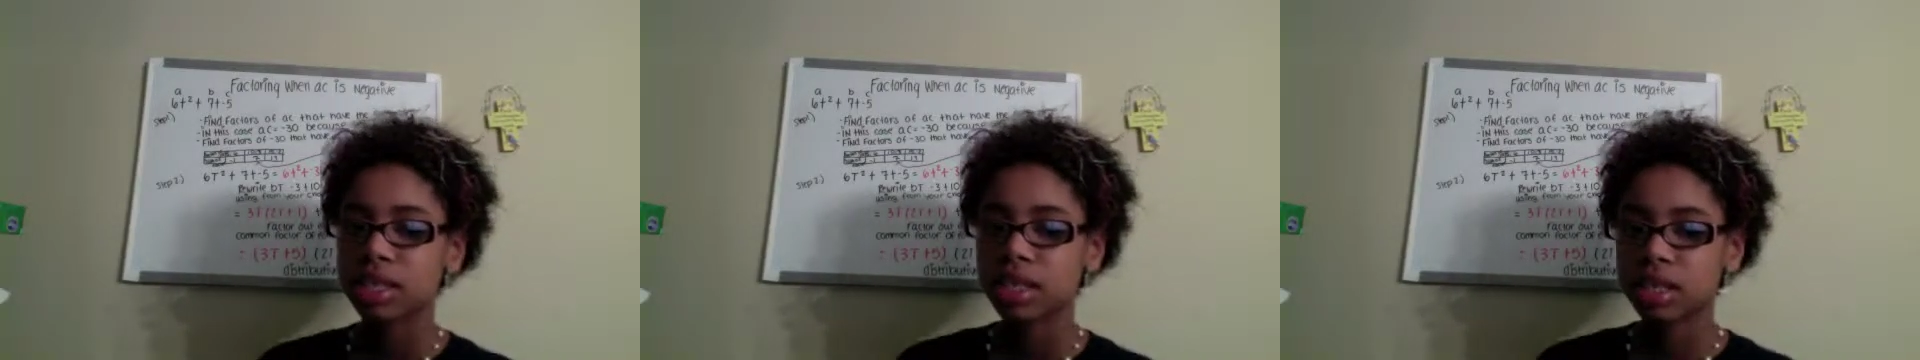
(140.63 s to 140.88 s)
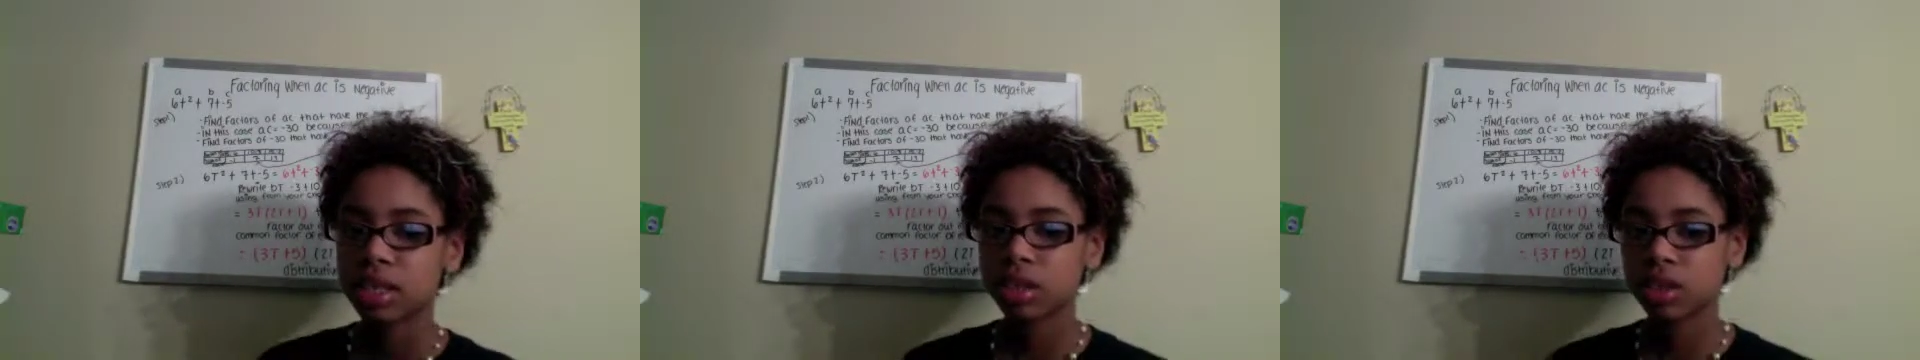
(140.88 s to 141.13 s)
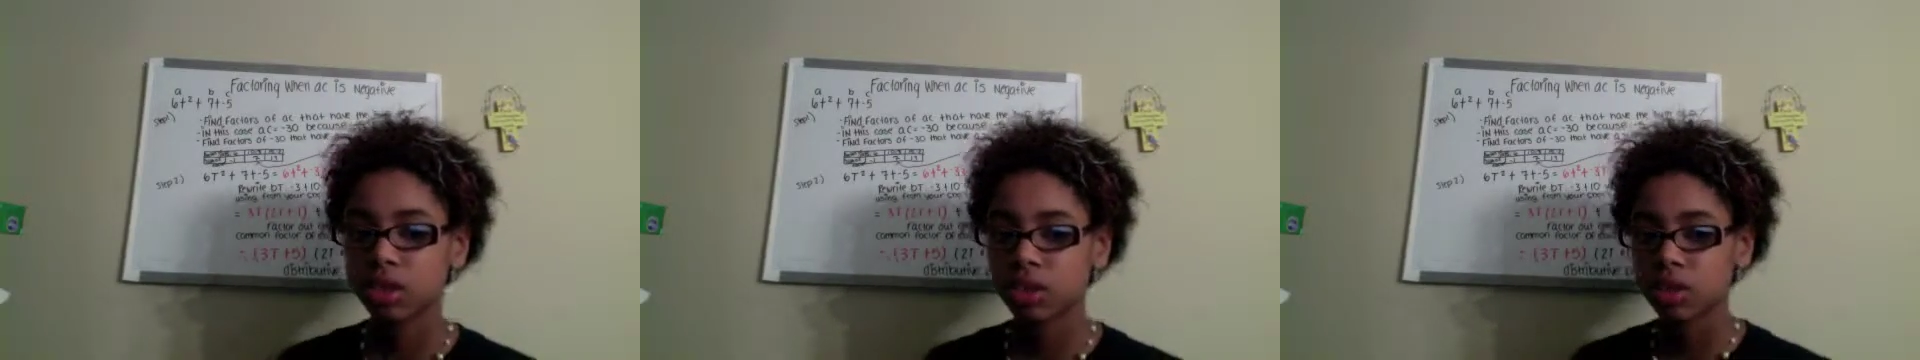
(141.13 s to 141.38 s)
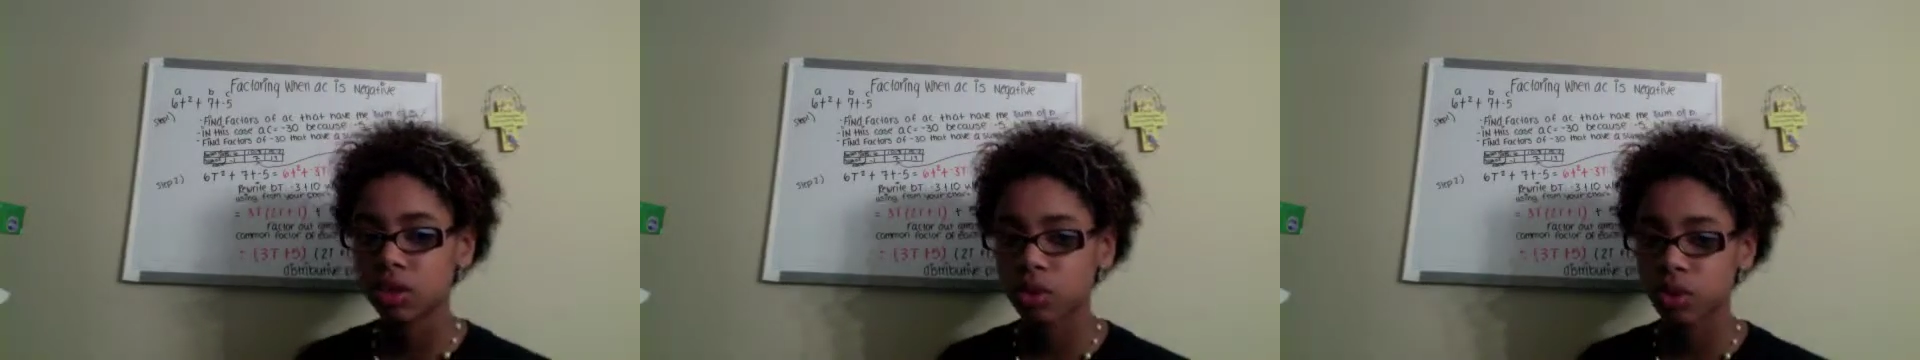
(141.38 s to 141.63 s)

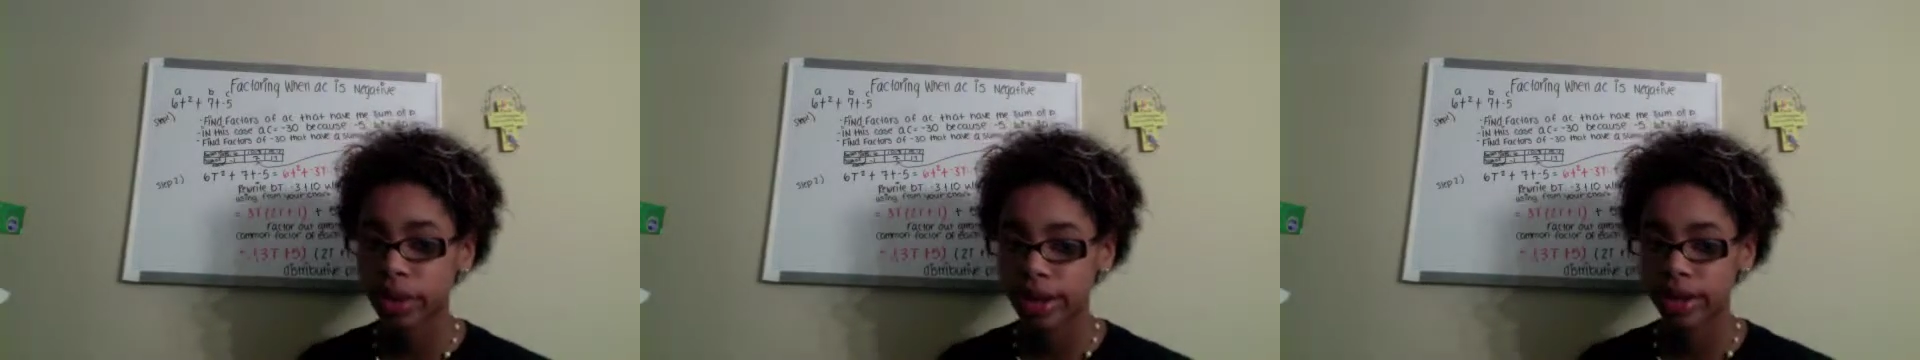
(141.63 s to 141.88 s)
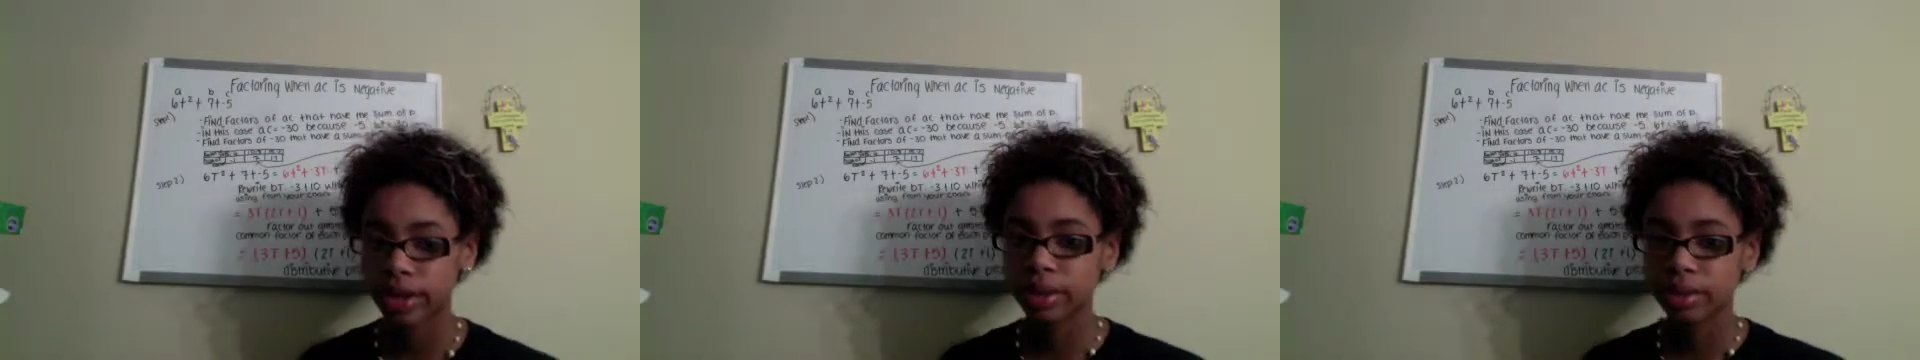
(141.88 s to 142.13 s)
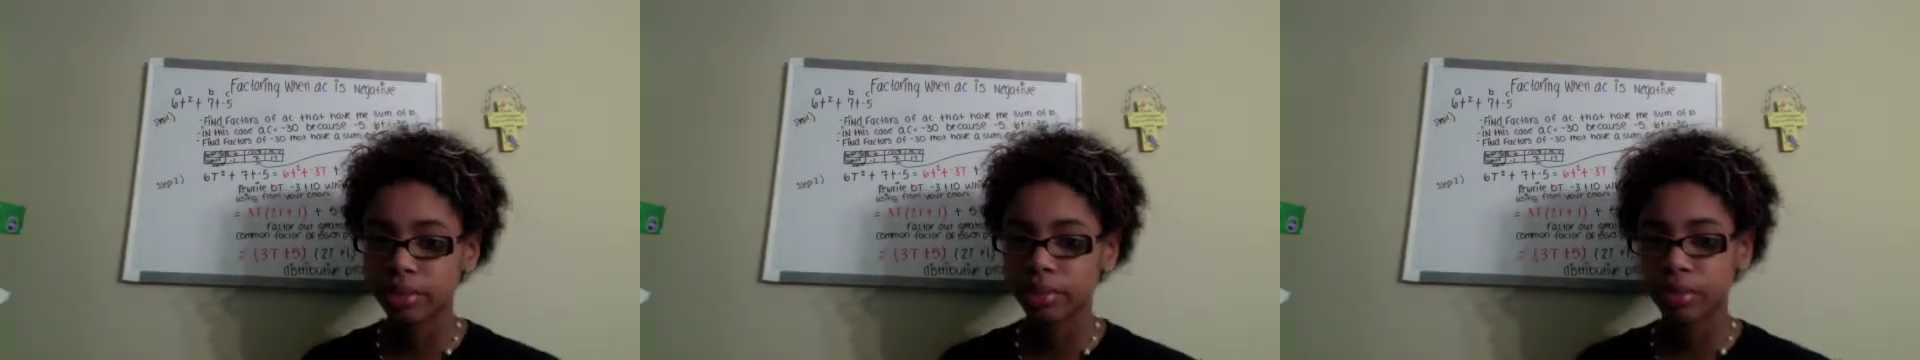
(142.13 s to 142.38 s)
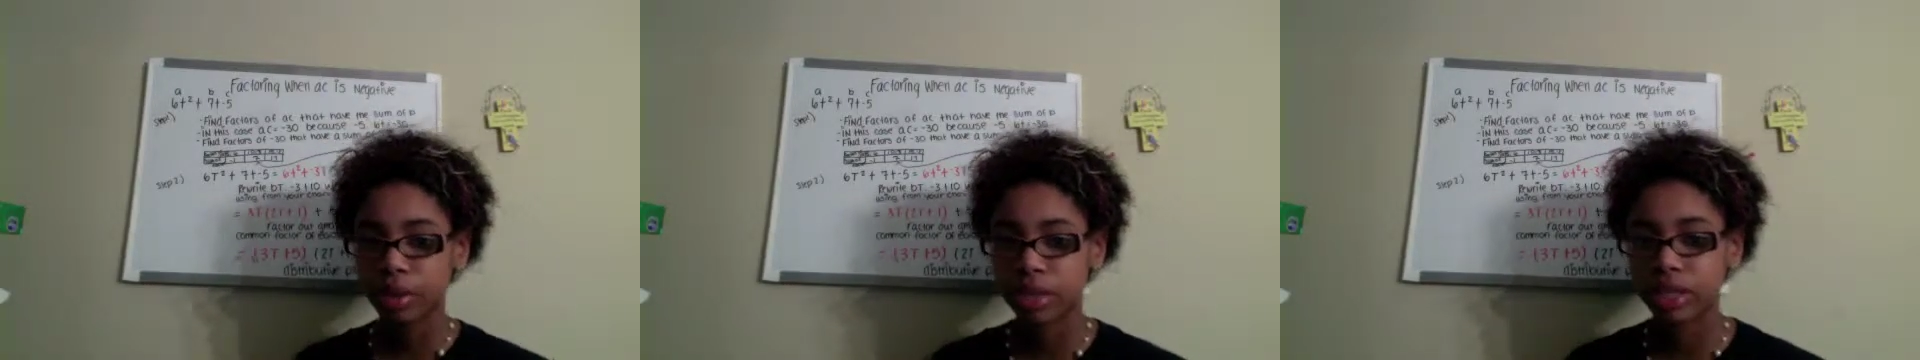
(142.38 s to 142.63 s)
squared plus